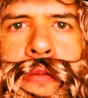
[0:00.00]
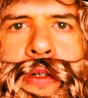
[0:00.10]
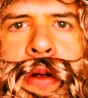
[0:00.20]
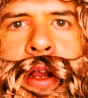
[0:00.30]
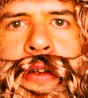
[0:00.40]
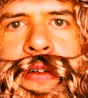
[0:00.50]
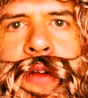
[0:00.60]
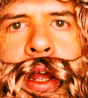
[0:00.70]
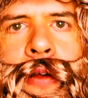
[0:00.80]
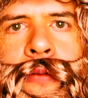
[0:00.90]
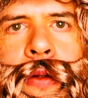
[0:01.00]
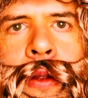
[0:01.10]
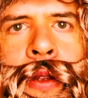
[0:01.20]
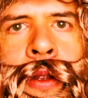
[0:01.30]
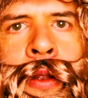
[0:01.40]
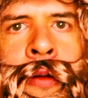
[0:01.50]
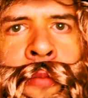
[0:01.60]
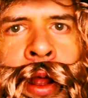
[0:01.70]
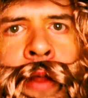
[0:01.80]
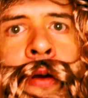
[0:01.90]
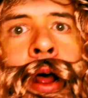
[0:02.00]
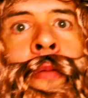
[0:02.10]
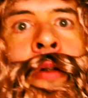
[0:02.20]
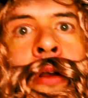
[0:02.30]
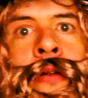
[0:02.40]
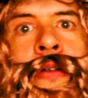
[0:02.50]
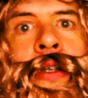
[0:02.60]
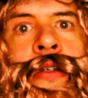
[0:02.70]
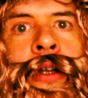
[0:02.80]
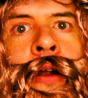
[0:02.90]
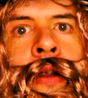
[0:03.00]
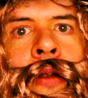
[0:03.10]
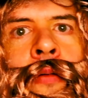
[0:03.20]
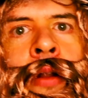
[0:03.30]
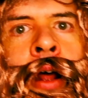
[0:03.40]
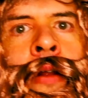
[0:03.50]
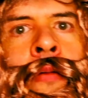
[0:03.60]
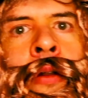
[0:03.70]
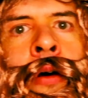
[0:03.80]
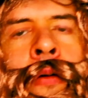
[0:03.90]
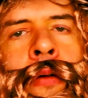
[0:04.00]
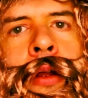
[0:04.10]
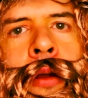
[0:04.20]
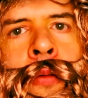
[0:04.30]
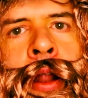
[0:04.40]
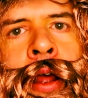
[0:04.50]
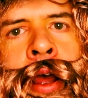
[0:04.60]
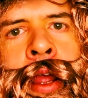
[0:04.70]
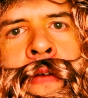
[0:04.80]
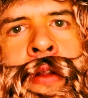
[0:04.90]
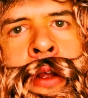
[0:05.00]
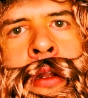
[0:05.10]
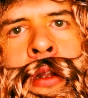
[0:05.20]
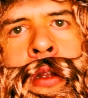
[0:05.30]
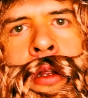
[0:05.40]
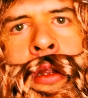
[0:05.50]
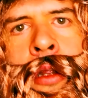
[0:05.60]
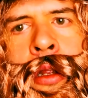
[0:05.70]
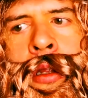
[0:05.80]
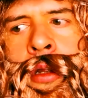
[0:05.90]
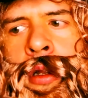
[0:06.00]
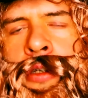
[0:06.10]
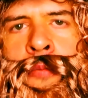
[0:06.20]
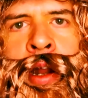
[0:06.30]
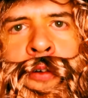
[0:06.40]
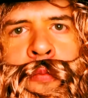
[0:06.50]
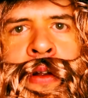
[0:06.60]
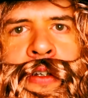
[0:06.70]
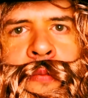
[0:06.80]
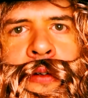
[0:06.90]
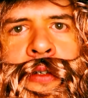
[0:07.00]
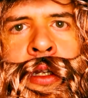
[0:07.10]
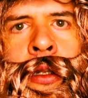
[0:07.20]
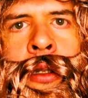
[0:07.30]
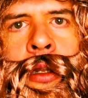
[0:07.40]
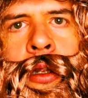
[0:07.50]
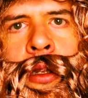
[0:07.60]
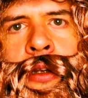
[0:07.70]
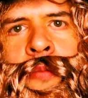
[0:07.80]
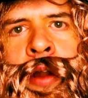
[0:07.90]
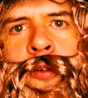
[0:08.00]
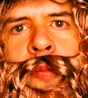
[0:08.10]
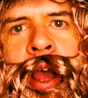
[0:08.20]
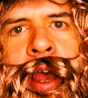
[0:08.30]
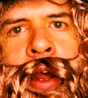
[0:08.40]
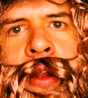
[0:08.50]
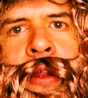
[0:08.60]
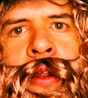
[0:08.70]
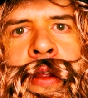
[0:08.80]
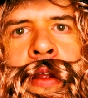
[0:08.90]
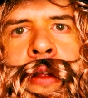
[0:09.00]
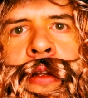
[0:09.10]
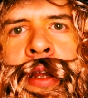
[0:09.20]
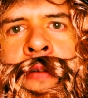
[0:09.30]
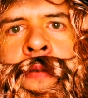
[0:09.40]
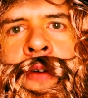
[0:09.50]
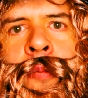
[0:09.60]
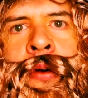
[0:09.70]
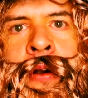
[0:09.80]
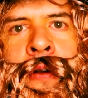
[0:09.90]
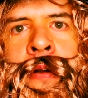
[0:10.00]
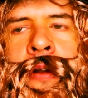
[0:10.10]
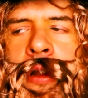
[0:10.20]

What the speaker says: so I could survive. But I thought, I'm not going to say sorry when I don't know what I have done. It's a matter of principle, son. It's a matter of pride, even if I burn.